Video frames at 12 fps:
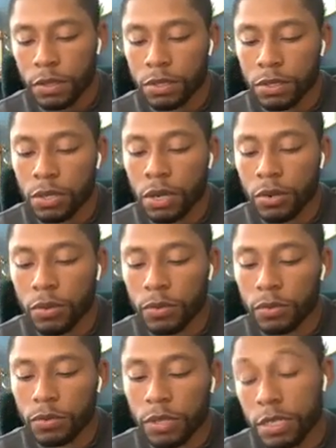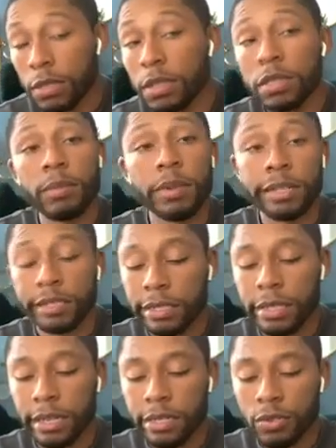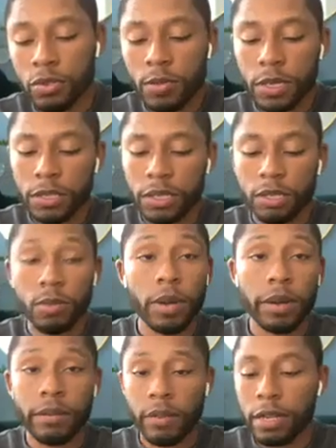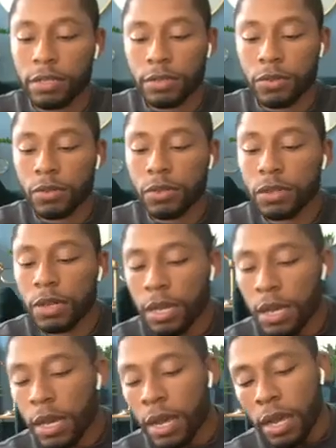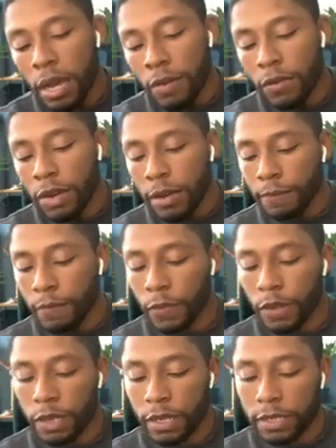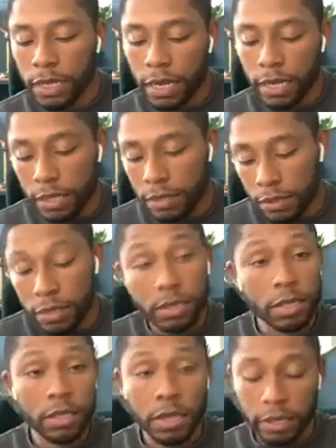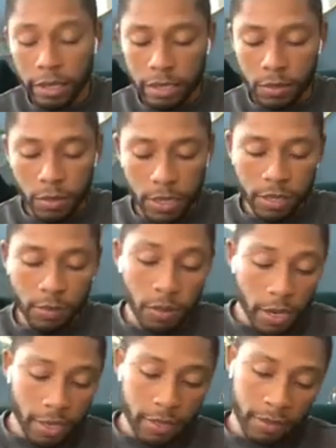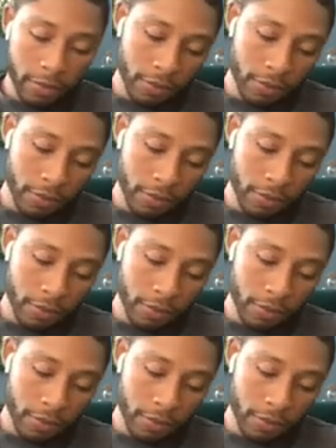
So it's a bus, just like a school bus that you might ride to school on every day. It's just like that. It's a bus, but